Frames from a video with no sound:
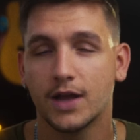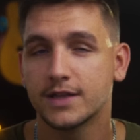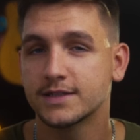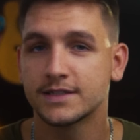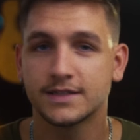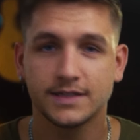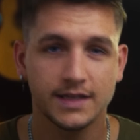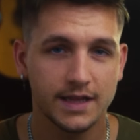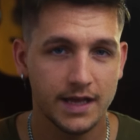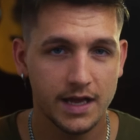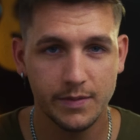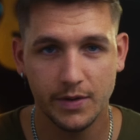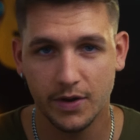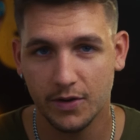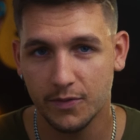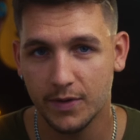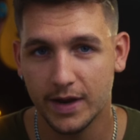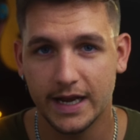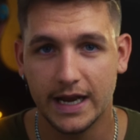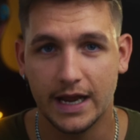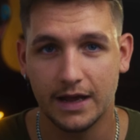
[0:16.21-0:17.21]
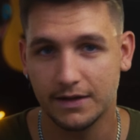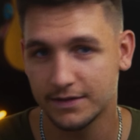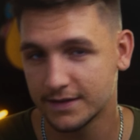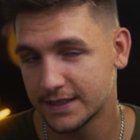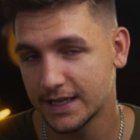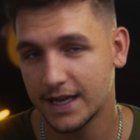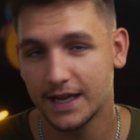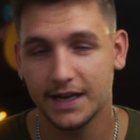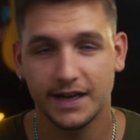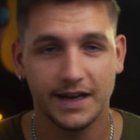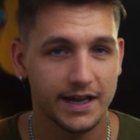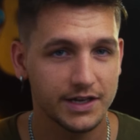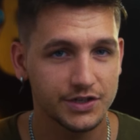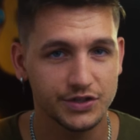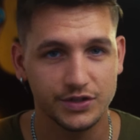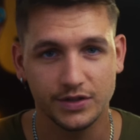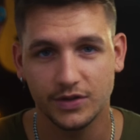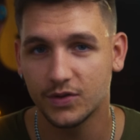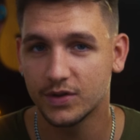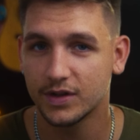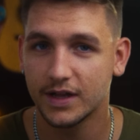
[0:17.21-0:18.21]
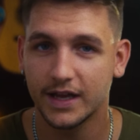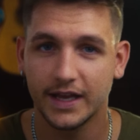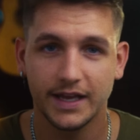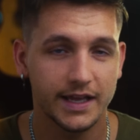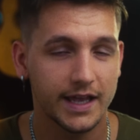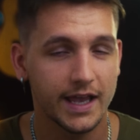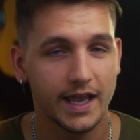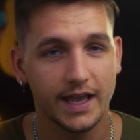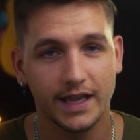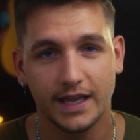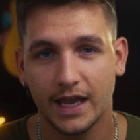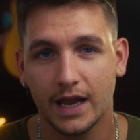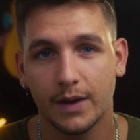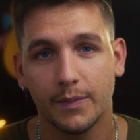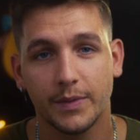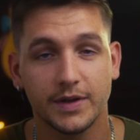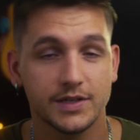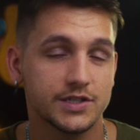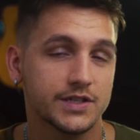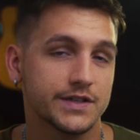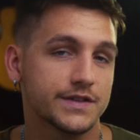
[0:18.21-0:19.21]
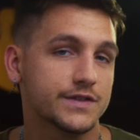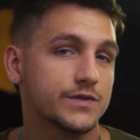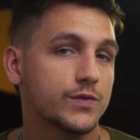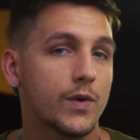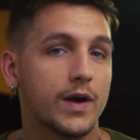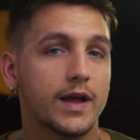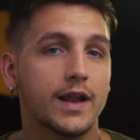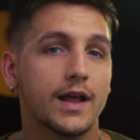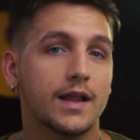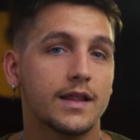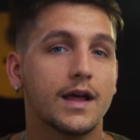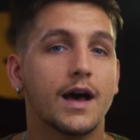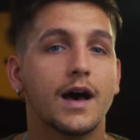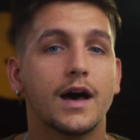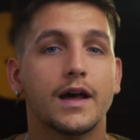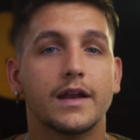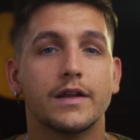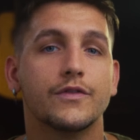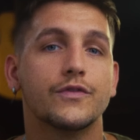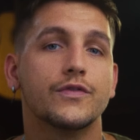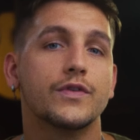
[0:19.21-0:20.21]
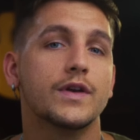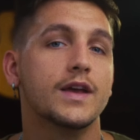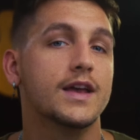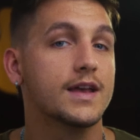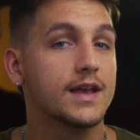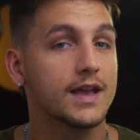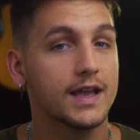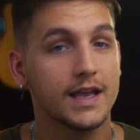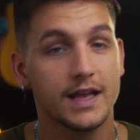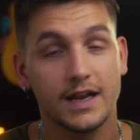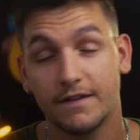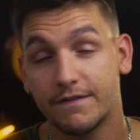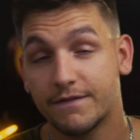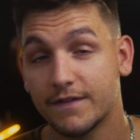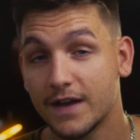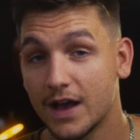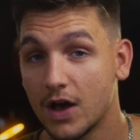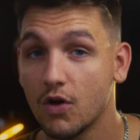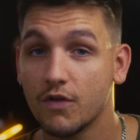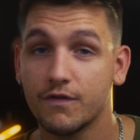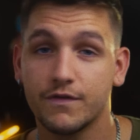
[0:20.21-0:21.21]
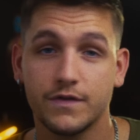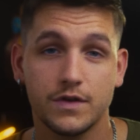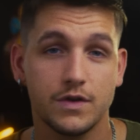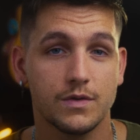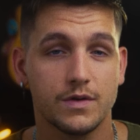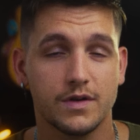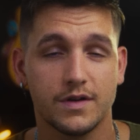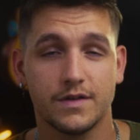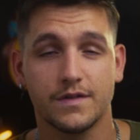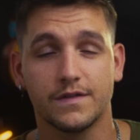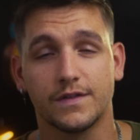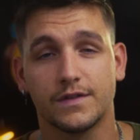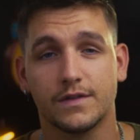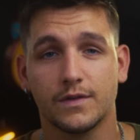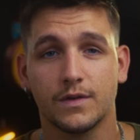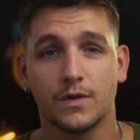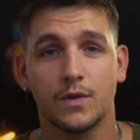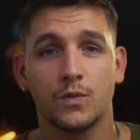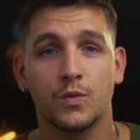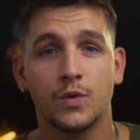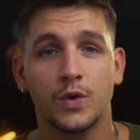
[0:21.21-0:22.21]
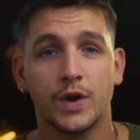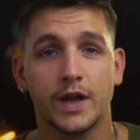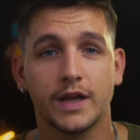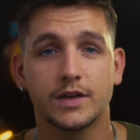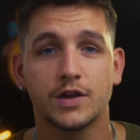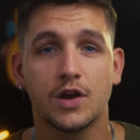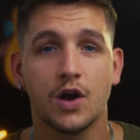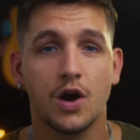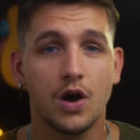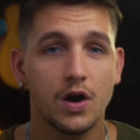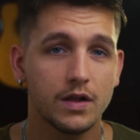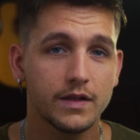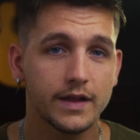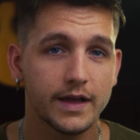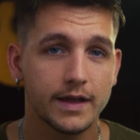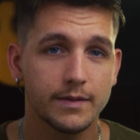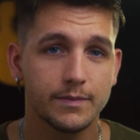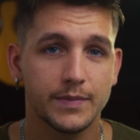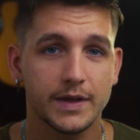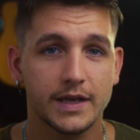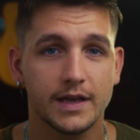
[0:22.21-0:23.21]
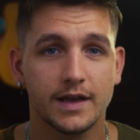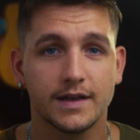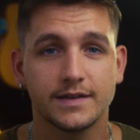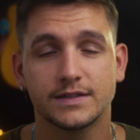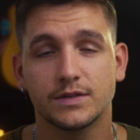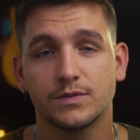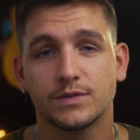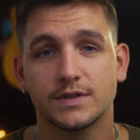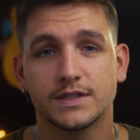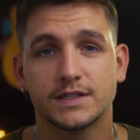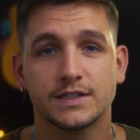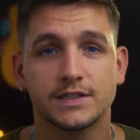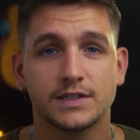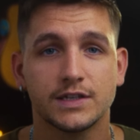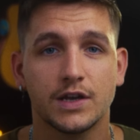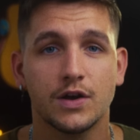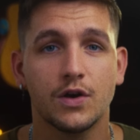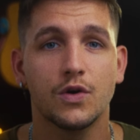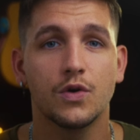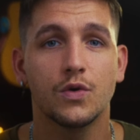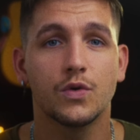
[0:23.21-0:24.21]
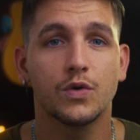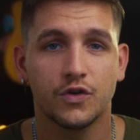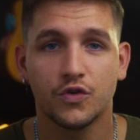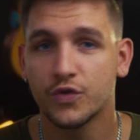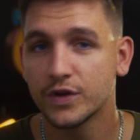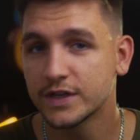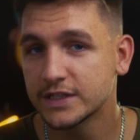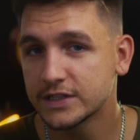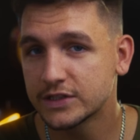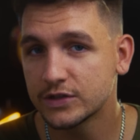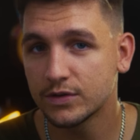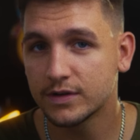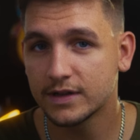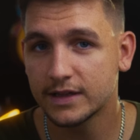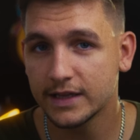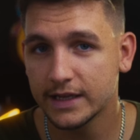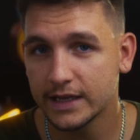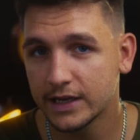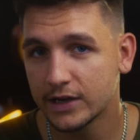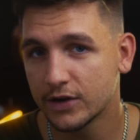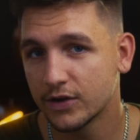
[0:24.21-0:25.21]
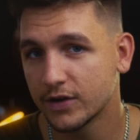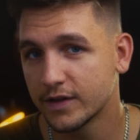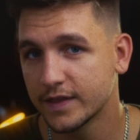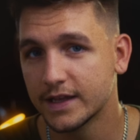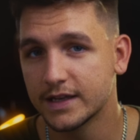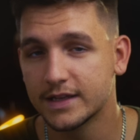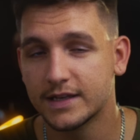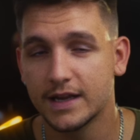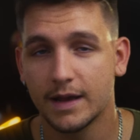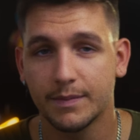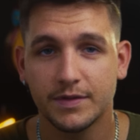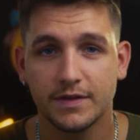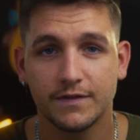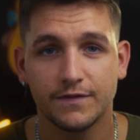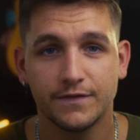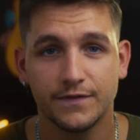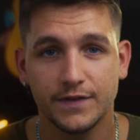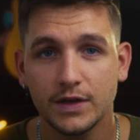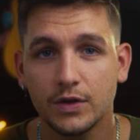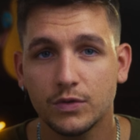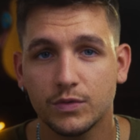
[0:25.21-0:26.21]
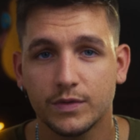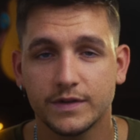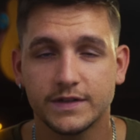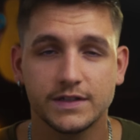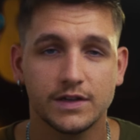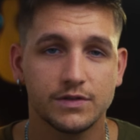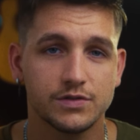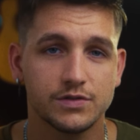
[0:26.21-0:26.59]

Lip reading: Disclaimer right now, it's not an actual 8K camera, it's just what a lot of NFL viewers would call it because it was so crystal clear and the depth of field was so